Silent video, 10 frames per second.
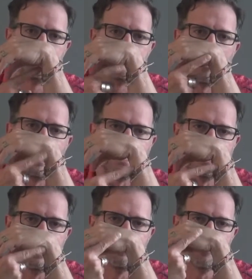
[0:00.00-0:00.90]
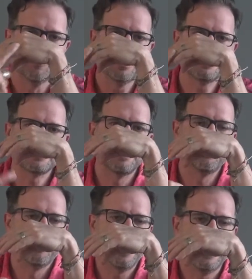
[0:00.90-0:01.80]
break in their wrist and
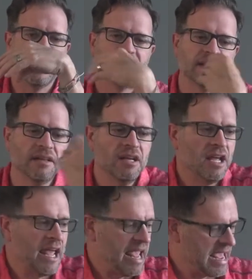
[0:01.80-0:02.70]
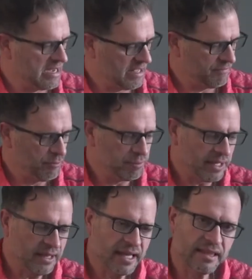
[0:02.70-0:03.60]
their hand. And if you
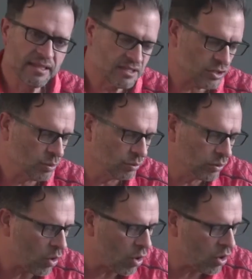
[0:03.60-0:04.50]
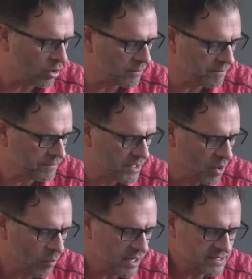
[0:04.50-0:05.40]
play like this too long,
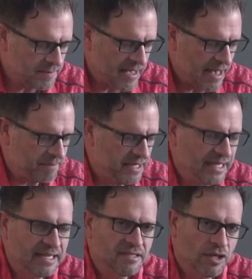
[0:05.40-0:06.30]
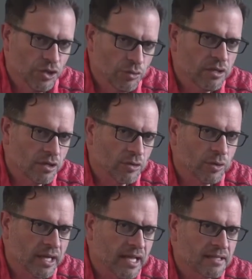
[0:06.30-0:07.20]
what ends up happening is you can
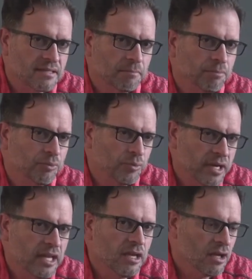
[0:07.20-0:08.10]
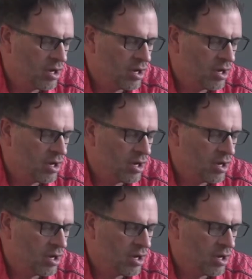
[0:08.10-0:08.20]
create some pretty